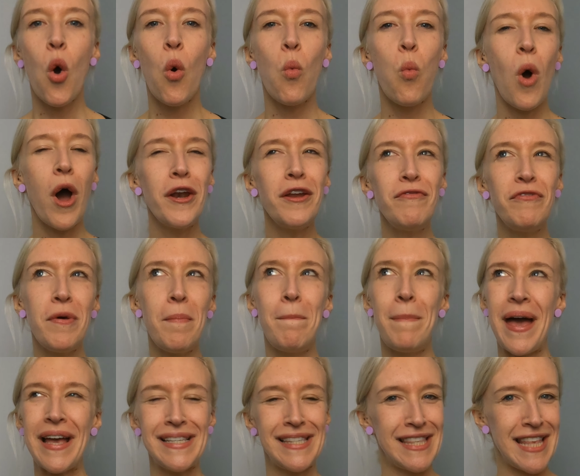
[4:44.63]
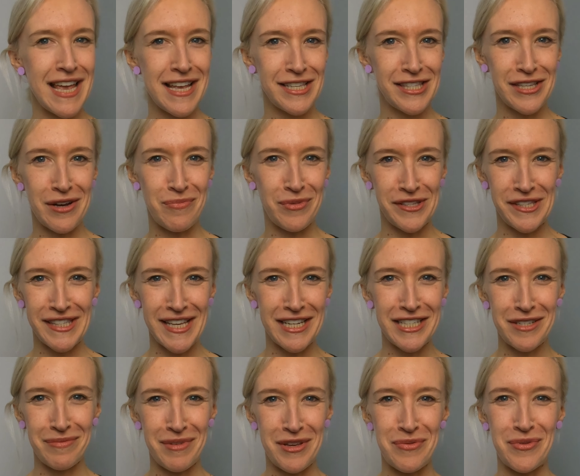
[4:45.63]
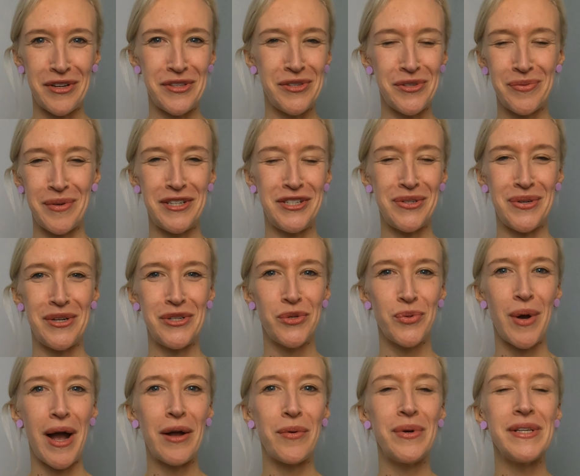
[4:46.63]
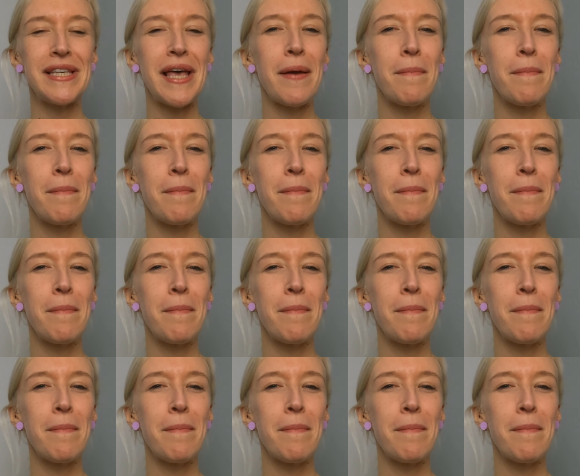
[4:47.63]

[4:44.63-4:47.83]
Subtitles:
One of the best things someone said to me once when doing twang was,